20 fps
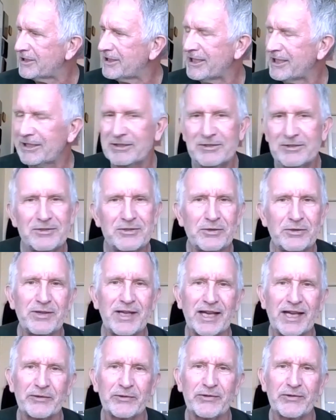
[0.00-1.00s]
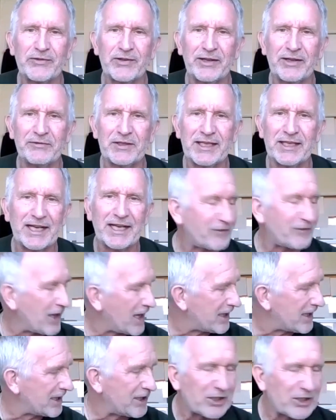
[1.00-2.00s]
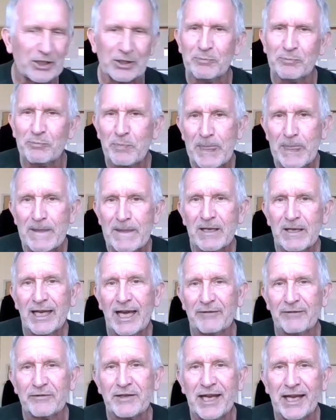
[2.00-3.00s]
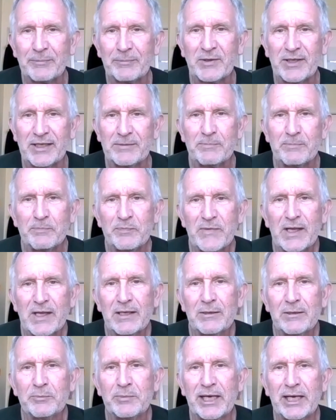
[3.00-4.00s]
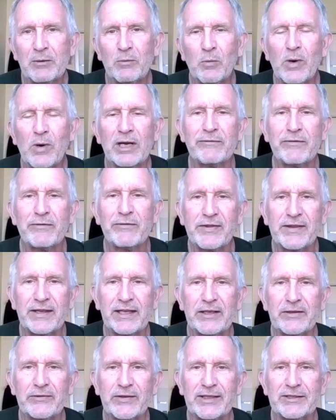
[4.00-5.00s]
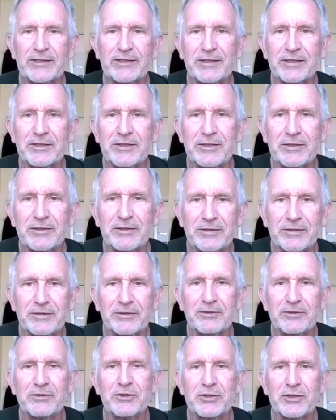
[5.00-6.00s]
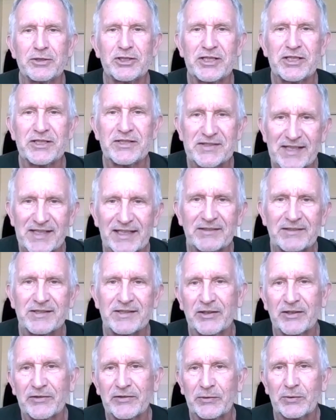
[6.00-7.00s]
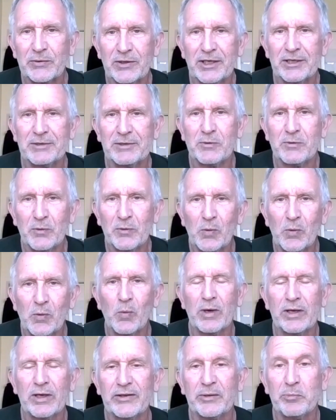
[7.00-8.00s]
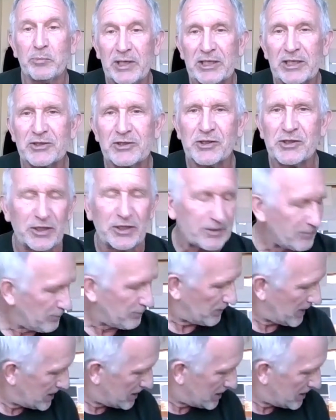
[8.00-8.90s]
in 2007, and I've got it here. I've kept it. But one of the things that she sent us was a picture